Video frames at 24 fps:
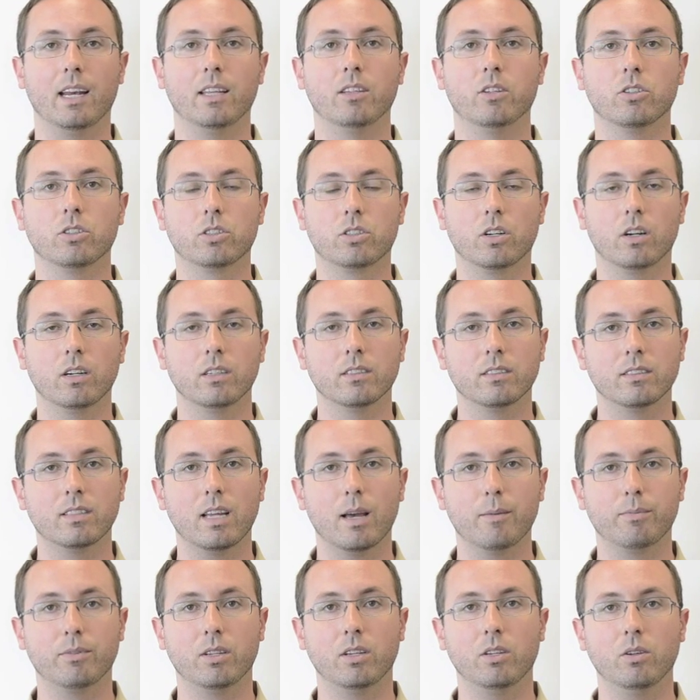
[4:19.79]
And there are certain
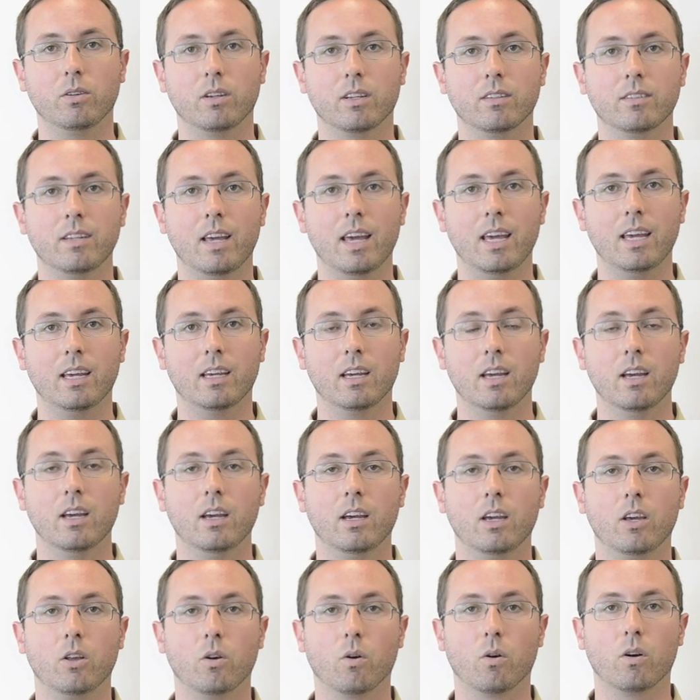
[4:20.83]
steps that you can take
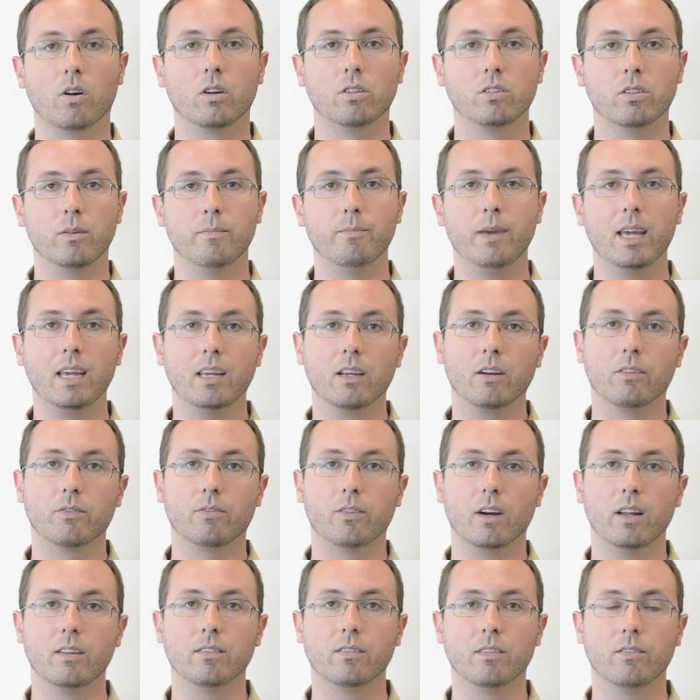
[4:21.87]
in order to make your
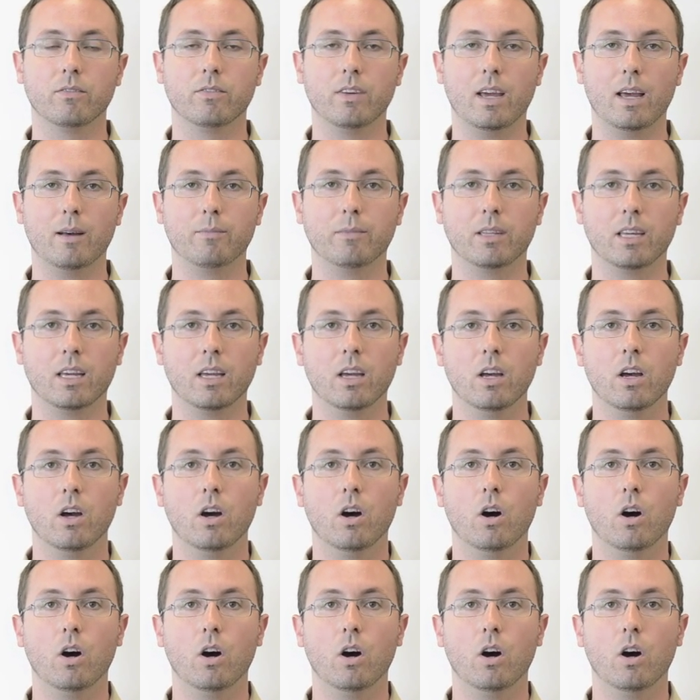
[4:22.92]
friends and family